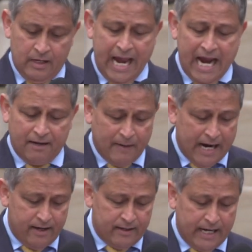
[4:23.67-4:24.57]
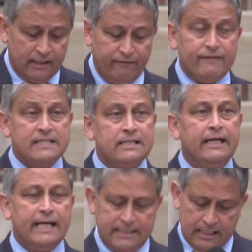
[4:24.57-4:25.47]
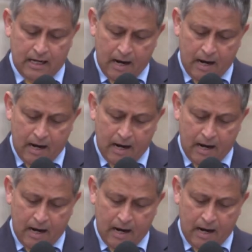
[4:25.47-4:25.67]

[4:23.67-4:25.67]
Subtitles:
Hank Bayer and the facilities and